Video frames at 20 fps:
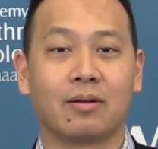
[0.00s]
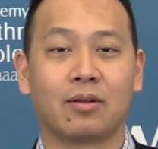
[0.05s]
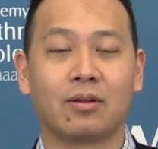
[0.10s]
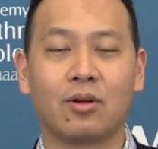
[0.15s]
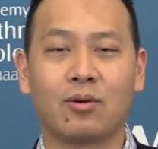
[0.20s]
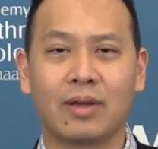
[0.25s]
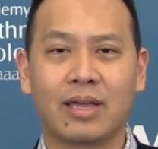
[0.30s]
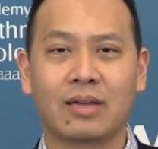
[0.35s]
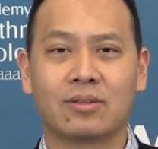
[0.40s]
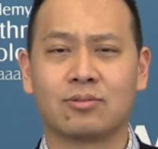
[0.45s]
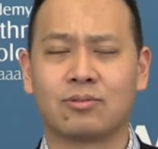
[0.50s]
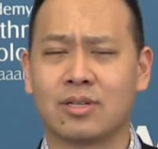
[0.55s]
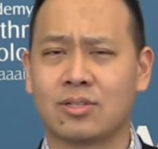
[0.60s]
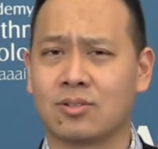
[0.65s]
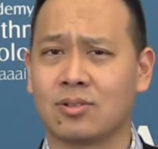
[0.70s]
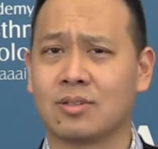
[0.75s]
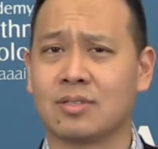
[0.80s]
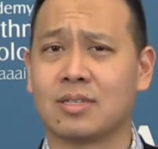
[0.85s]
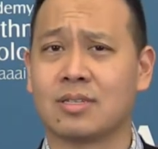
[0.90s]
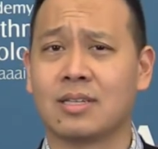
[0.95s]
going out to
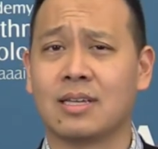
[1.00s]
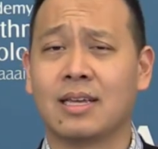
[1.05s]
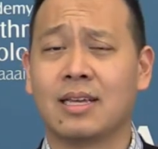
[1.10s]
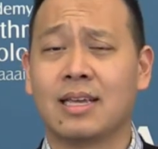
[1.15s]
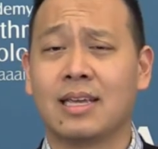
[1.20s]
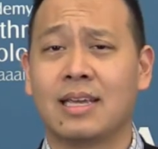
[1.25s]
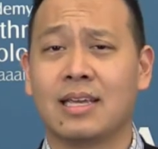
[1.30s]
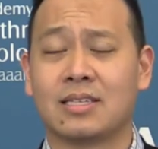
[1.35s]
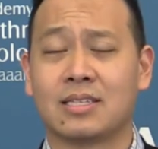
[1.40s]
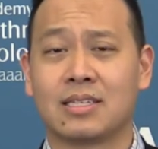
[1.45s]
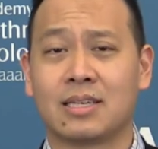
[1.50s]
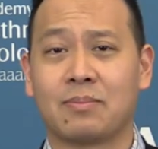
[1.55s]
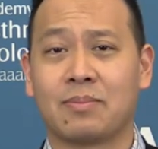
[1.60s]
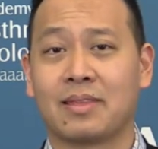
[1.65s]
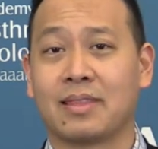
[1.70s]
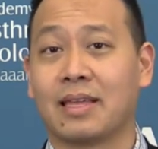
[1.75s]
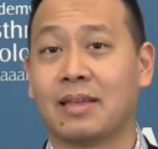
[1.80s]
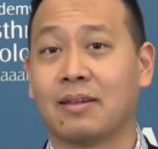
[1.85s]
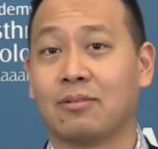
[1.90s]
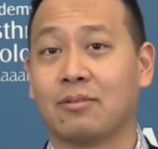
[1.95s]
restaurants is
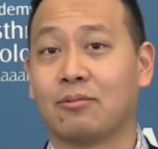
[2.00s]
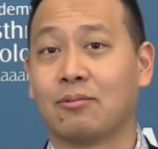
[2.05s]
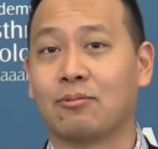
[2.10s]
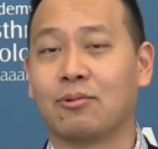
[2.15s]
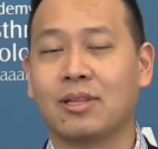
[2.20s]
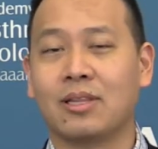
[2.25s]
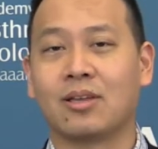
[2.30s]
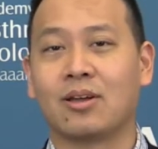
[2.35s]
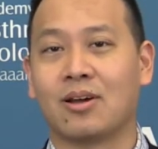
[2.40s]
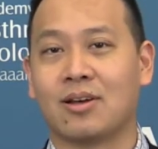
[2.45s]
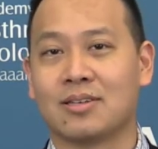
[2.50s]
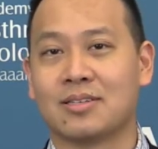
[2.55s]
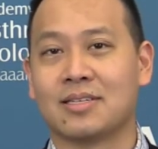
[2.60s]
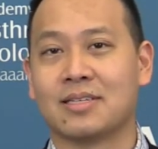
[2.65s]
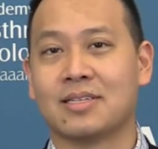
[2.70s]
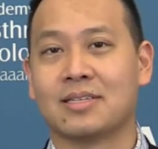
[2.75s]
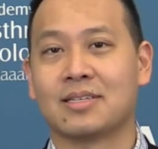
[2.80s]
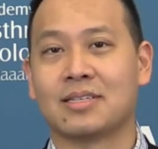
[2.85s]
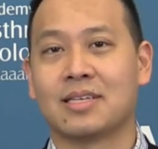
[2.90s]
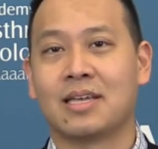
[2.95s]
something that really
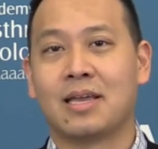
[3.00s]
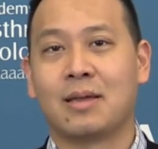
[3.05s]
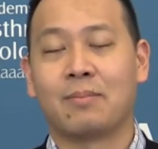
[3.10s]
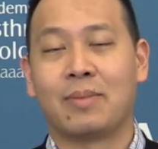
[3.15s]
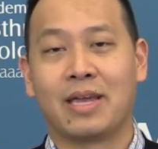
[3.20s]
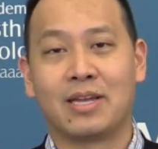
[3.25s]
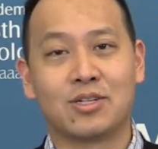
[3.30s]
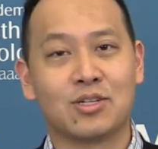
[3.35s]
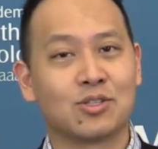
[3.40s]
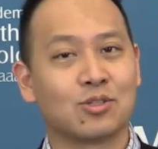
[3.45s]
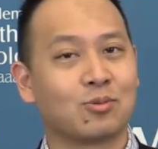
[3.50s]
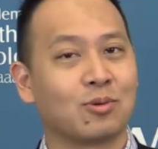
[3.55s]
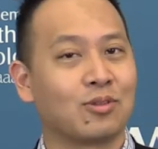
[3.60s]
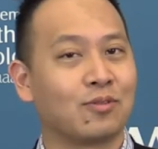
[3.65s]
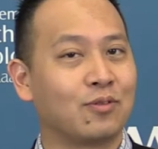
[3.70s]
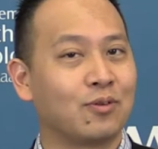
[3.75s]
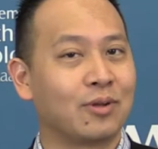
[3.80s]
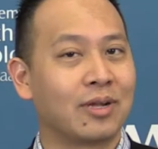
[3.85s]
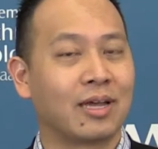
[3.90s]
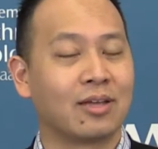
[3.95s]
causes patients with
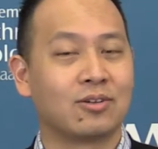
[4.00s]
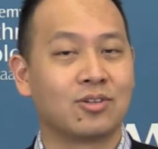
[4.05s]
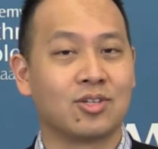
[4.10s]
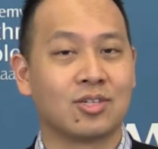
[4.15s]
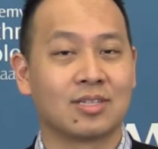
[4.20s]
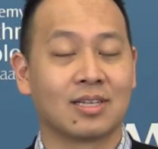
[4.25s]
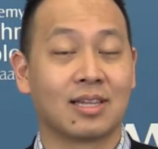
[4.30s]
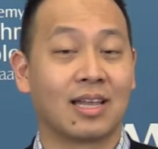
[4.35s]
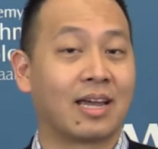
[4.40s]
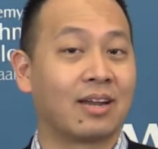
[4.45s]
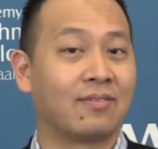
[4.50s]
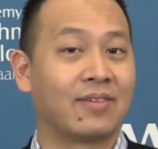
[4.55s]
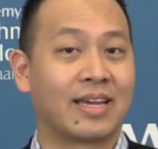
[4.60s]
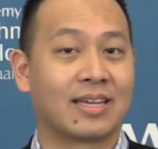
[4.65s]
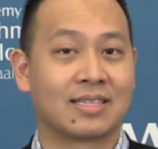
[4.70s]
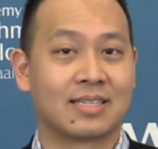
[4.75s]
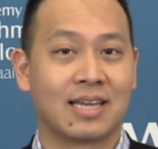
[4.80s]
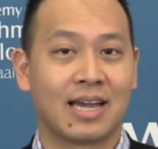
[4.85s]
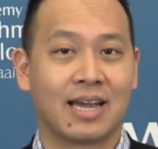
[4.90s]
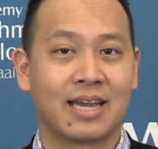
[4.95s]
food allergies a lot of
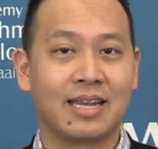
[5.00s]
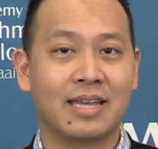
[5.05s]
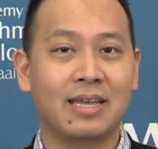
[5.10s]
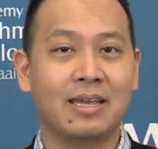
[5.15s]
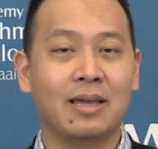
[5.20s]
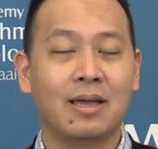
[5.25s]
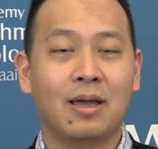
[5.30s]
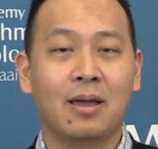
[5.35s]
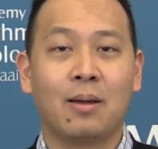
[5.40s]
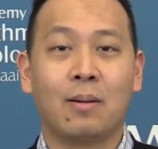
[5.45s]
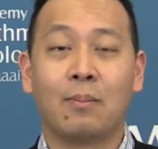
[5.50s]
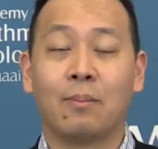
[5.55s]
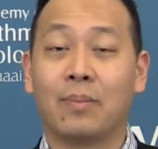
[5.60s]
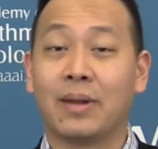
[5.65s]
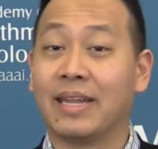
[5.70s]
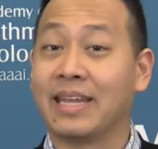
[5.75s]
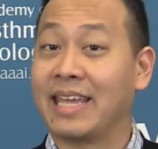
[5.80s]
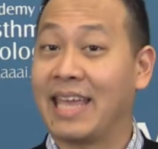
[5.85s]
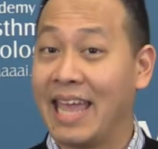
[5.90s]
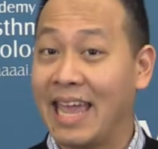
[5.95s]
anxiety,
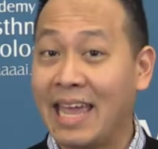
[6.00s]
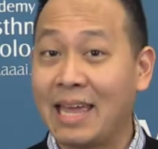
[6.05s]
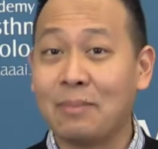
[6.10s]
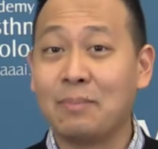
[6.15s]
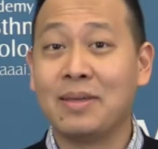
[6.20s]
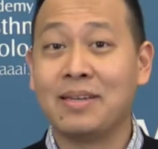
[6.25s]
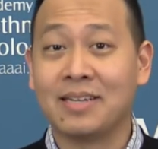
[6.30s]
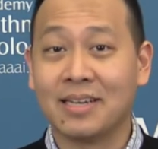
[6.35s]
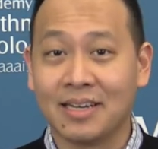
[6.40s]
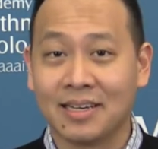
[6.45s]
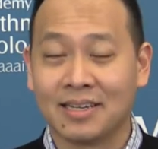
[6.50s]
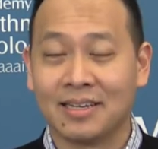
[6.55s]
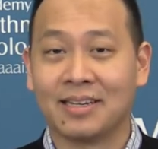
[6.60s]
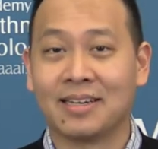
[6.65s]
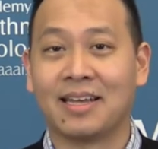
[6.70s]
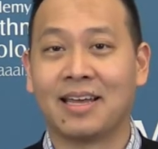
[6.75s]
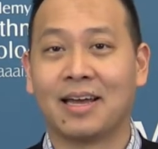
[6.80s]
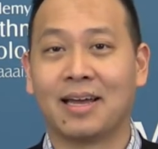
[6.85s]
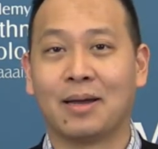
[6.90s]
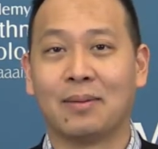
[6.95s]
but it can be done,
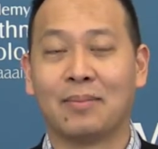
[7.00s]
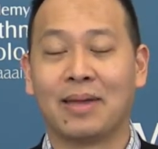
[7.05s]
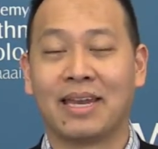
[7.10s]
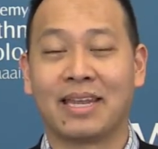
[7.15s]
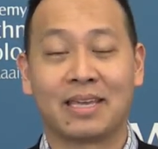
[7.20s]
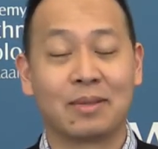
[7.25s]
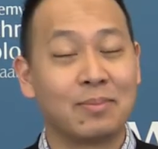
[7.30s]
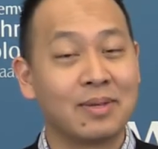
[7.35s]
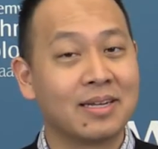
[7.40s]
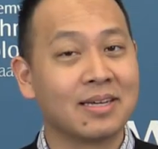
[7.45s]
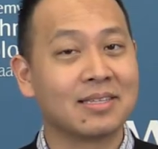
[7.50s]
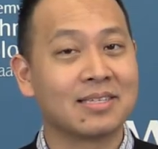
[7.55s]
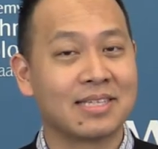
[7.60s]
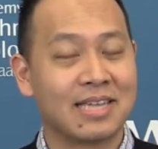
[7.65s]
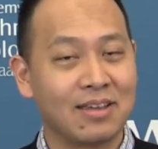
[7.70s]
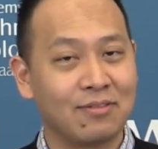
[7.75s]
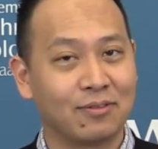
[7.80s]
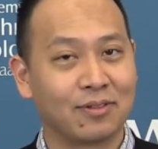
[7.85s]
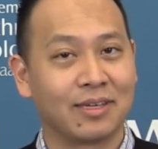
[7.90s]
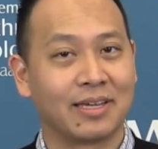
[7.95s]
and it can be done
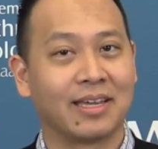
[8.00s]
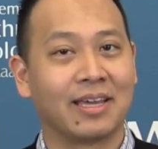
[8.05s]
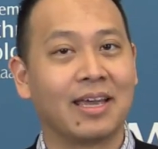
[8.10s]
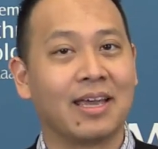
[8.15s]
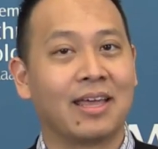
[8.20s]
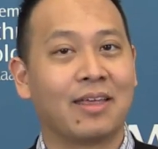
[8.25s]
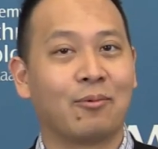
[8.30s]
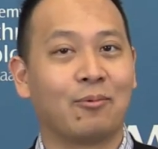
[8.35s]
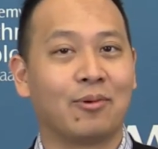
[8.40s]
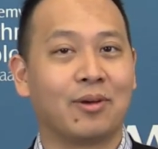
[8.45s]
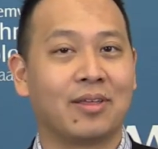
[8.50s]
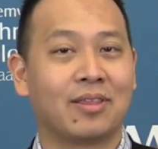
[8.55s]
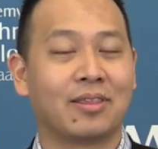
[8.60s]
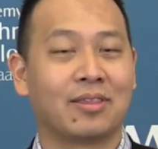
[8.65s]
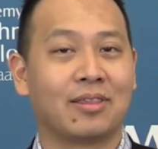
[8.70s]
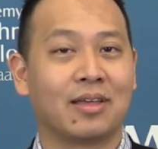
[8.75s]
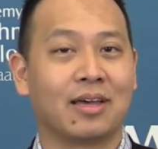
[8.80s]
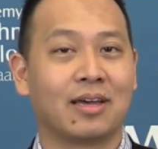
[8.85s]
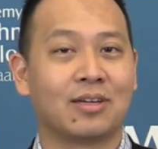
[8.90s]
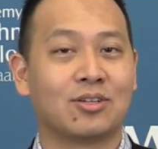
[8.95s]
safely with
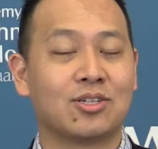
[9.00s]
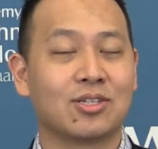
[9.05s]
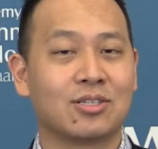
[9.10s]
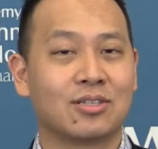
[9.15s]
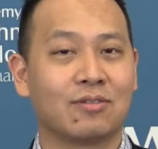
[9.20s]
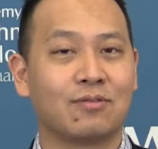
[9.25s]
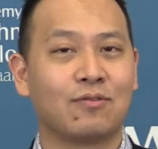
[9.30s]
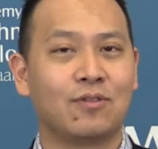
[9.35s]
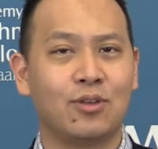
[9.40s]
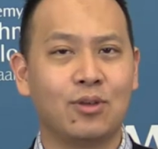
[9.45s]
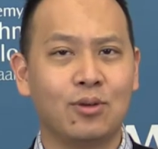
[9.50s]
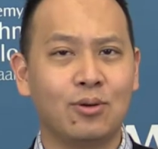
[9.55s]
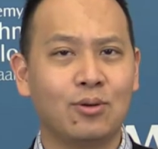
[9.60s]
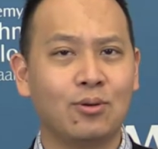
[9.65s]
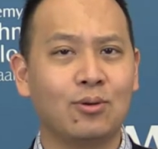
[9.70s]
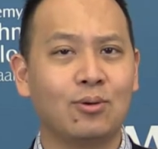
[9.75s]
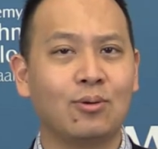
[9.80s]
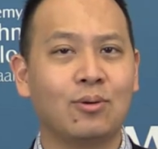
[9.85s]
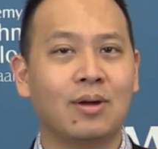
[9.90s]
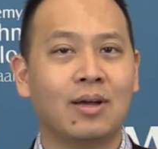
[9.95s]
just a
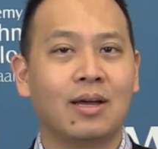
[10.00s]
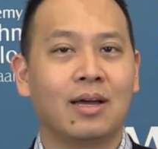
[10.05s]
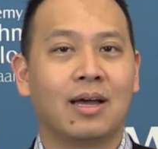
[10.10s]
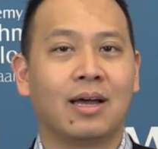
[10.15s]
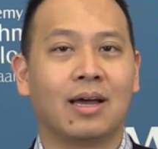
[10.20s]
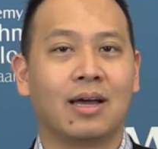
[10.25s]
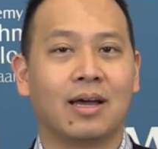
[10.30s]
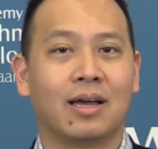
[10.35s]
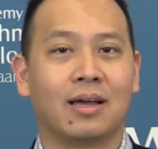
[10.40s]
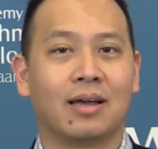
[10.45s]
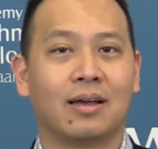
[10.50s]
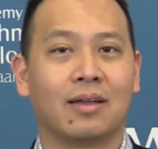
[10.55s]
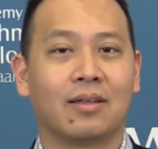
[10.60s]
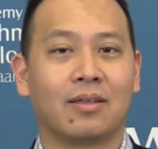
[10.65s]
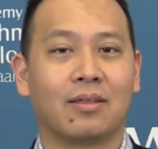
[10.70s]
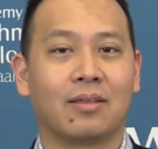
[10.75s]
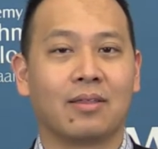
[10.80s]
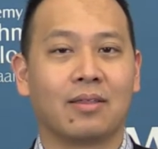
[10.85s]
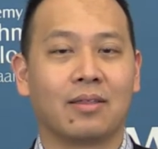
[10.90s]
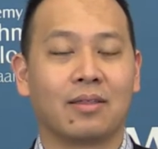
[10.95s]
few, a
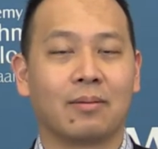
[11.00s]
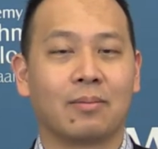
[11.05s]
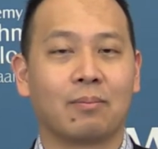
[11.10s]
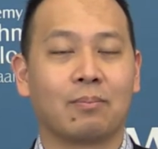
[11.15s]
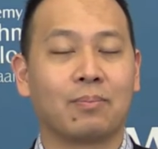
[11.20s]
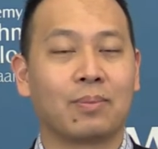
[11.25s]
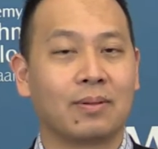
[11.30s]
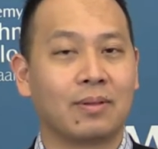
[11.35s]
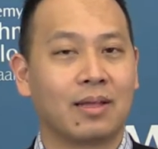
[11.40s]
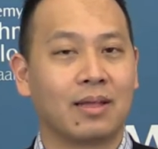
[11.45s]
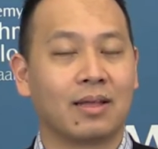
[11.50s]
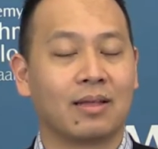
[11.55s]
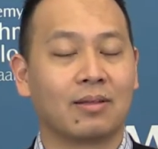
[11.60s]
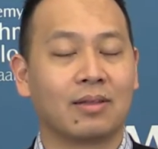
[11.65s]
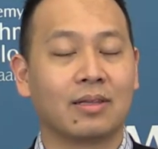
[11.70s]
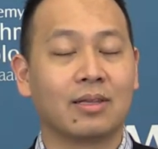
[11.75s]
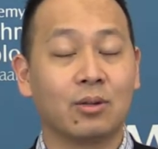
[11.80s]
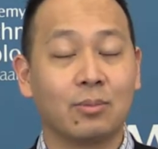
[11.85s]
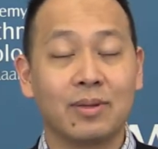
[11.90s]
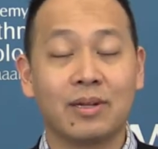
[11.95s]

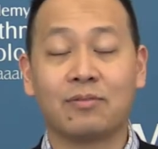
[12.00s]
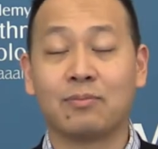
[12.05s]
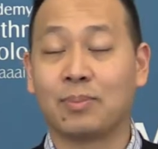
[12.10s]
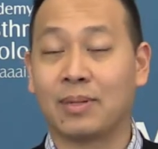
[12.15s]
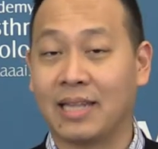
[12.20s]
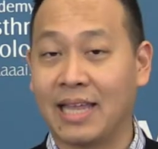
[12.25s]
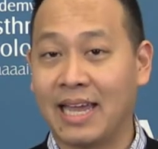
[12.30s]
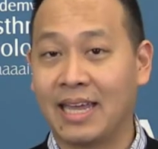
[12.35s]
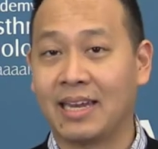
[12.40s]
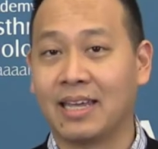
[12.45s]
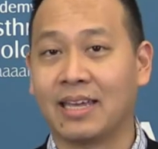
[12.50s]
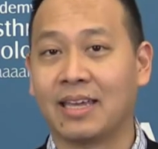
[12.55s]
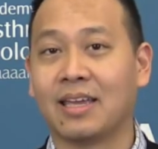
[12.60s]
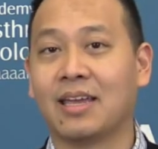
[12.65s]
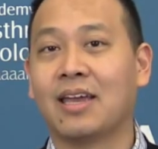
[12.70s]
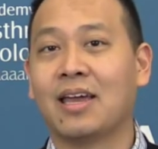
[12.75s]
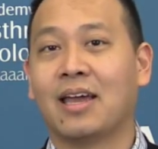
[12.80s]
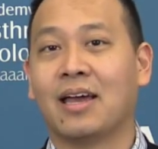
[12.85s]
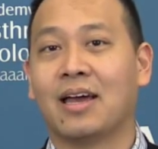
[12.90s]
little bit of planning.